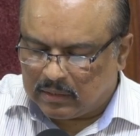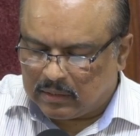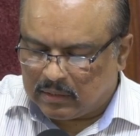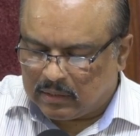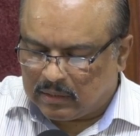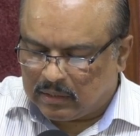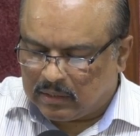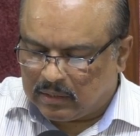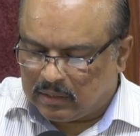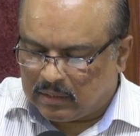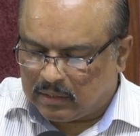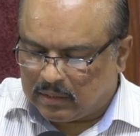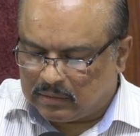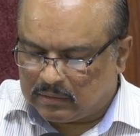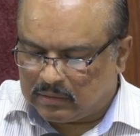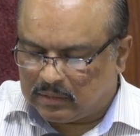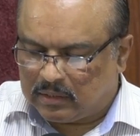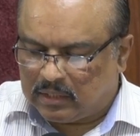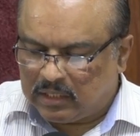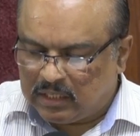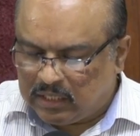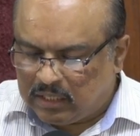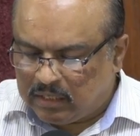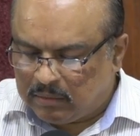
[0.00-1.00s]
uh, the
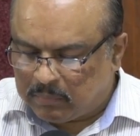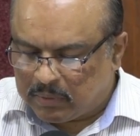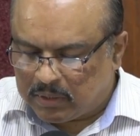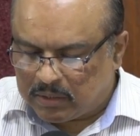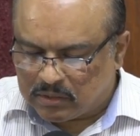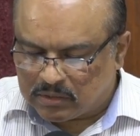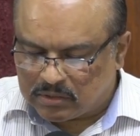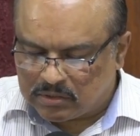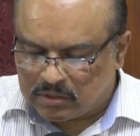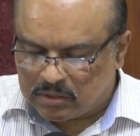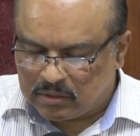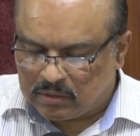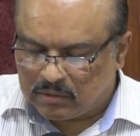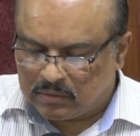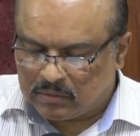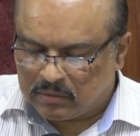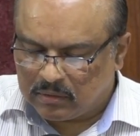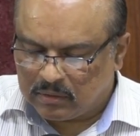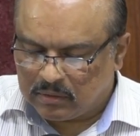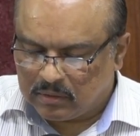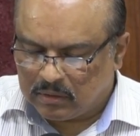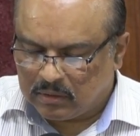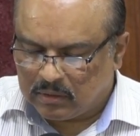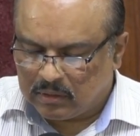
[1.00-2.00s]
demons,
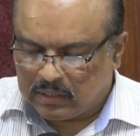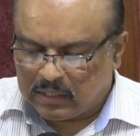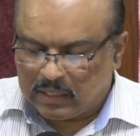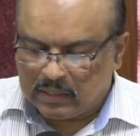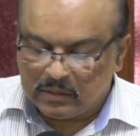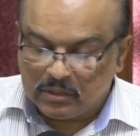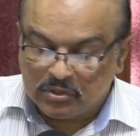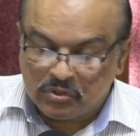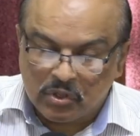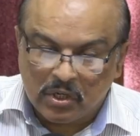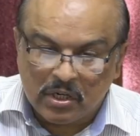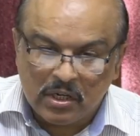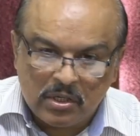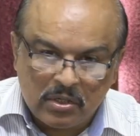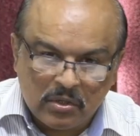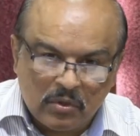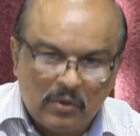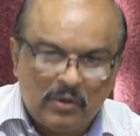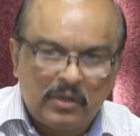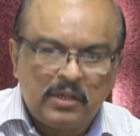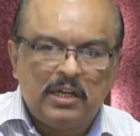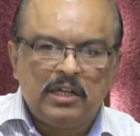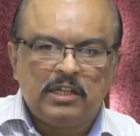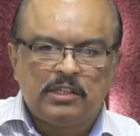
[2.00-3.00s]
and the
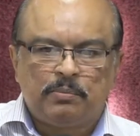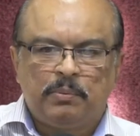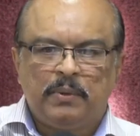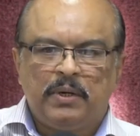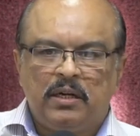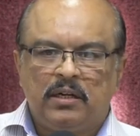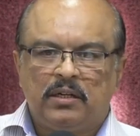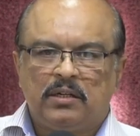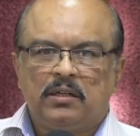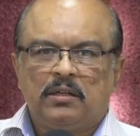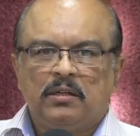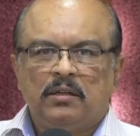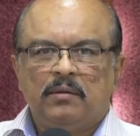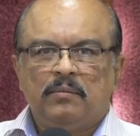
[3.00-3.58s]
territorial spirit.